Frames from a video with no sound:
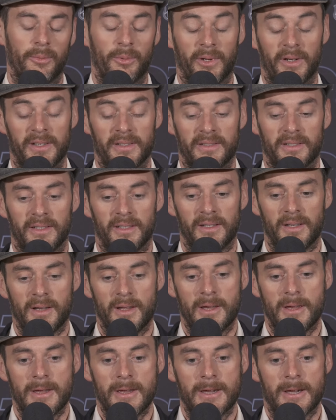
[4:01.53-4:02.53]
What is it?
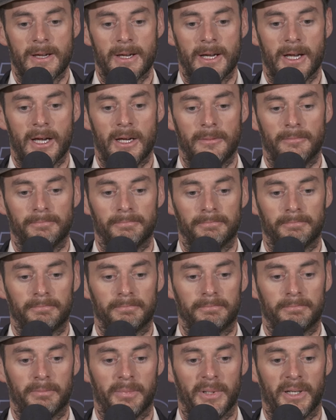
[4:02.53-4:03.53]

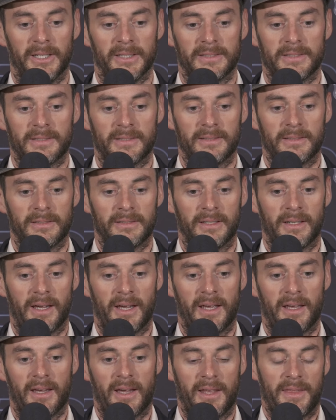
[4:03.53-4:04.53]
But
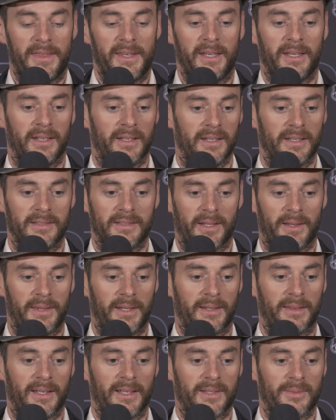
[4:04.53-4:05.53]
I think it is. I
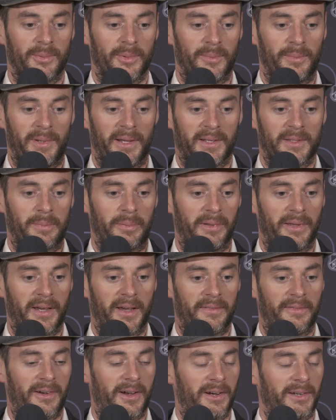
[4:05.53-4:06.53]
think that's what makes
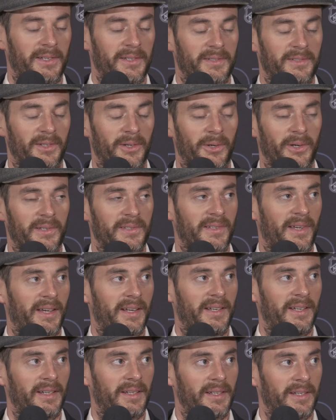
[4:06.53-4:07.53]
playoff hockey so
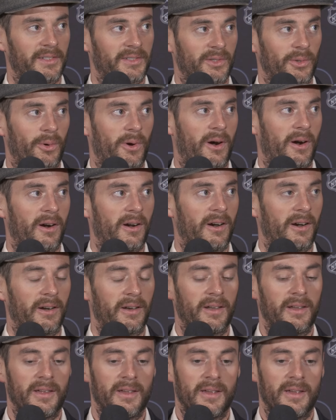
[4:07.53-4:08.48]
exciting and so hard.